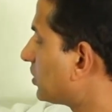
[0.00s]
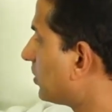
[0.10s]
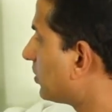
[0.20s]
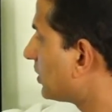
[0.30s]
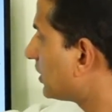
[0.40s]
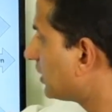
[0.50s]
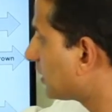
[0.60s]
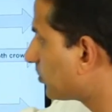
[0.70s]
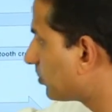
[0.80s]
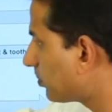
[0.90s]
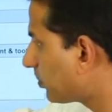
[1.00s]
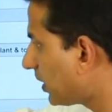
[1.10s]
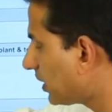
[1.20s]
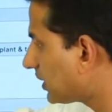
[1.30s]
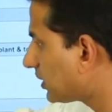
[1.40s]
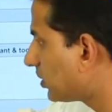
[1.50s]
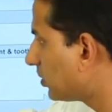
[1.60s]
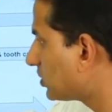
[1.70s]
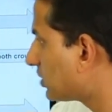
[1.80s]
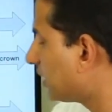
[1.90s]
So the part that
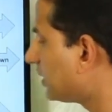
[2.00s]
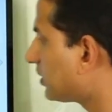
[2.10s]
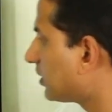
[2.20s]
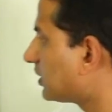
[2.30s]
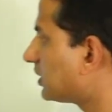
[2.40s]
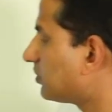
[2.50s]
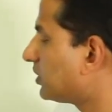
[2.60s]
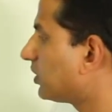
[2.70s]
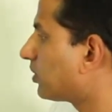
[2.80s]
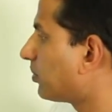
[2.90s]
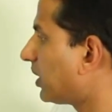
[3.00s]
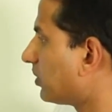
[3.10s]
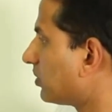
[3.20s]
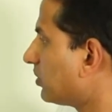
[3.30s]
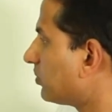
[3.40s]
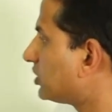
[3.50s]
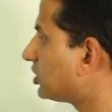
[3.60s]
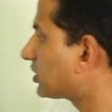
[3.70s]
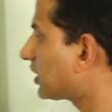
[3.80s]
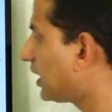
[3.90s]
goes into your bone, which
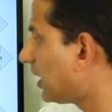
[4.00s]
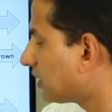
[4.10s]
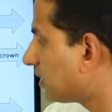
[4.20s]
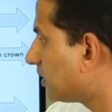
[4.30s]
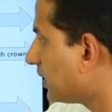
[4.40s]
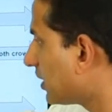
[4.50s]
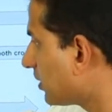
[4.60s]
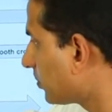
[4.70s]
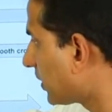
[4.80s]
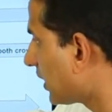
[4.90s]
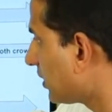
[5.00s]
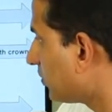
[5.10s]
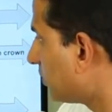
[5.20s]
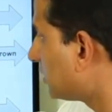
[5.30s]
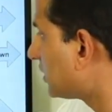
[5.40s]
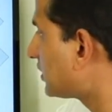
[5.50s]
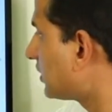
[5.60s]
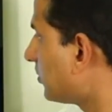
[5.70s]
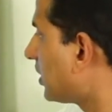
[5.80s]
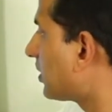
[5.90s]
is called the implant, which is
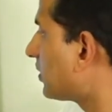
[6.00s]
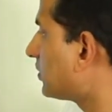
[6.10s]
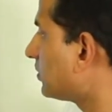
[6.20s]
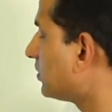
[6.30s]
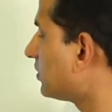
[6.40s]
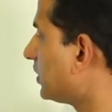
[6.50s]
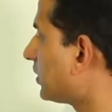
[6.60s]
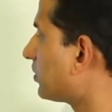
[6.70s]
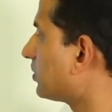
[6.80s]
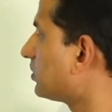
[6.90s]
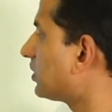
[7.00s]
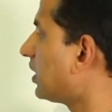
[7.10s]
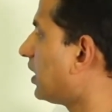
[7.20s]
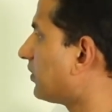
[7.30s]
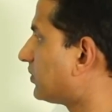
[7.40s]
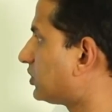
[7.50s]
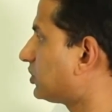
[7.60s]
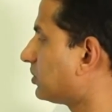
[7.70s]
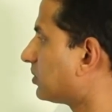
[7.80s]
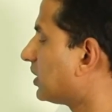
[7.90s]
similar to the root of the
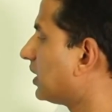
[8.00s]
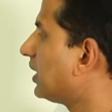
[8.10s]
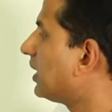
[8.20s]
tooth.